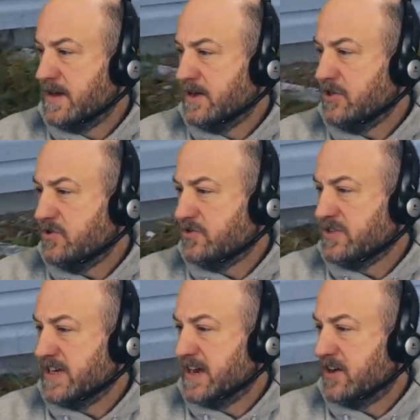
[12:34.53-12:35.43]
Usually
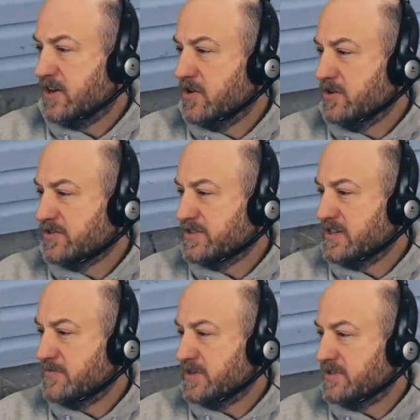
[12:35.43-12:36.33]
down low you'll see
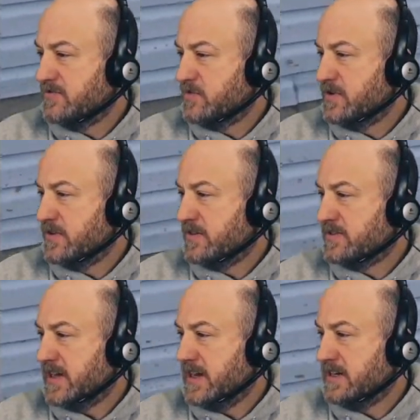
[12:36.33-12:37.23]
a bunch of where the
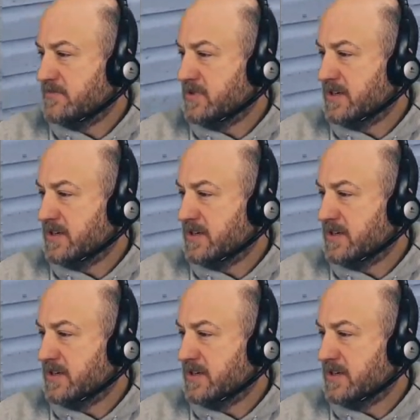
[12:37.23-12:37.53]
siding's been